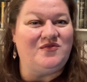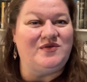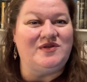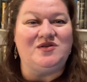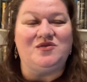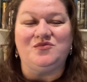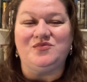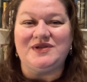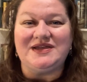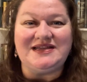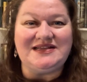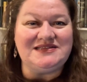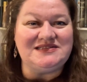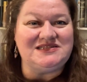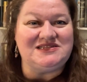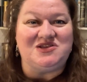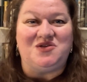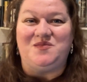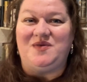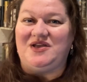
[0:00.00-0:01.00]
We don't read
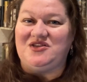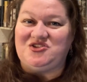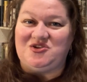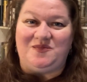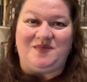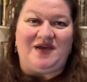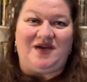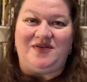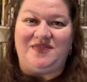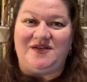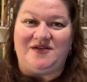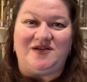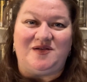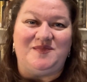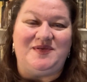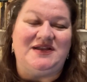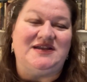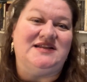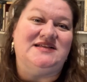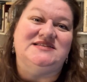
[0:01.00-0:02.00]
so much about their
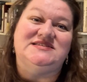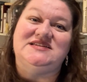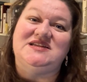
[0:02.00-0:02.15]
opinions